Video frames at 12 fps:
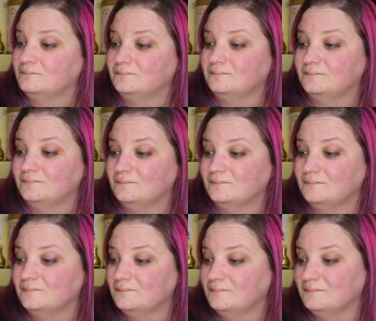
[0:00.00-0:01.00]

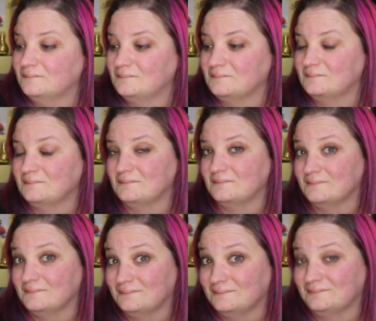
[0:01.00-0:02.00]

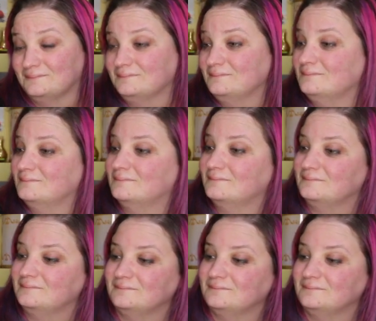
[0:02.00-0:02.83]
(silent)